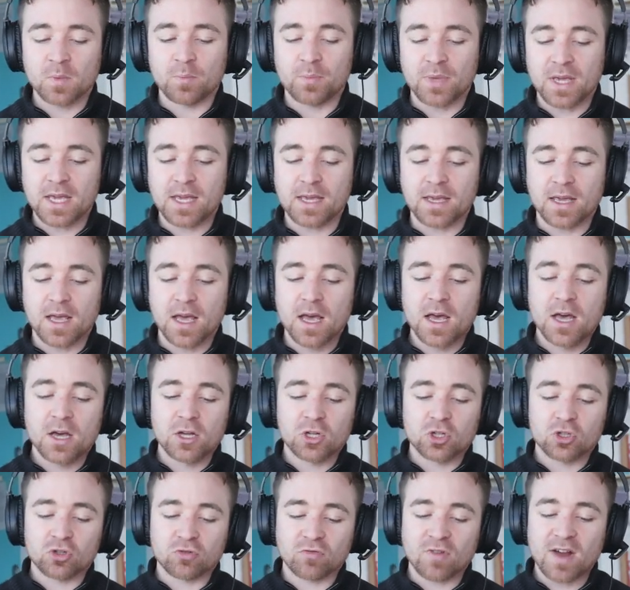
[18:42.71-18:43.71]
B.
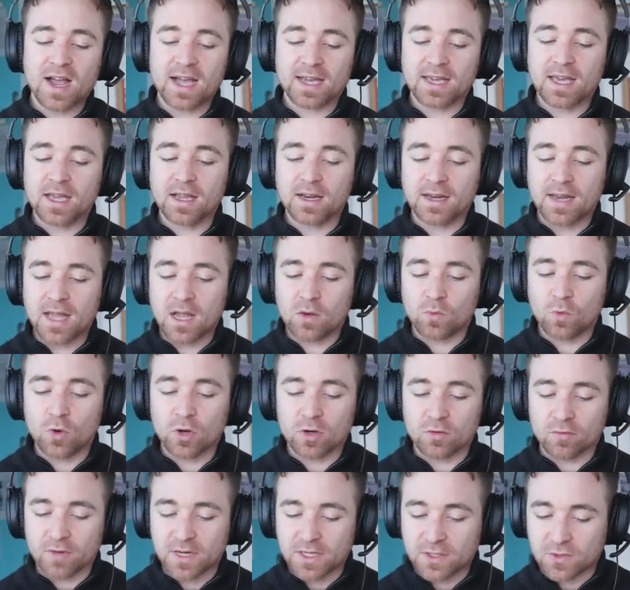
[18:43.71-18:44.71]
Tracking
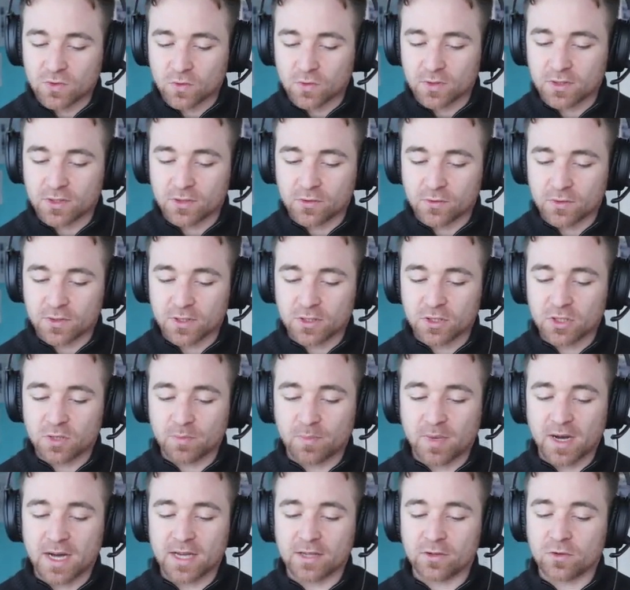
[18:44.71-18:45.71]
network resource
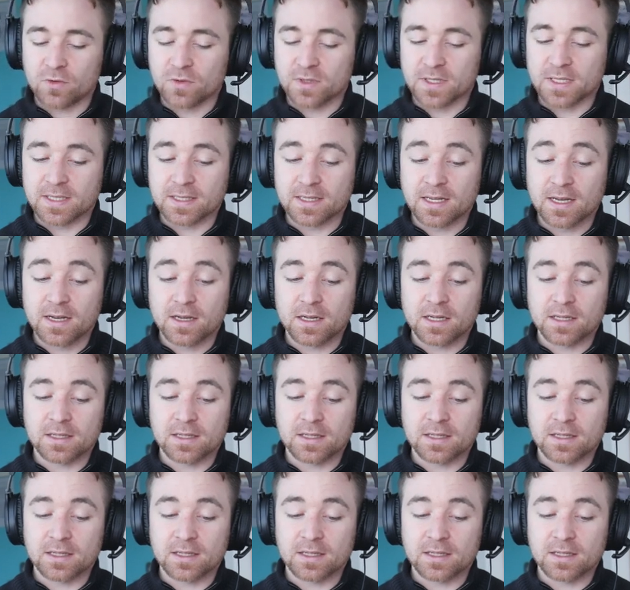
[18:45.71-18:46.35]
usage by users.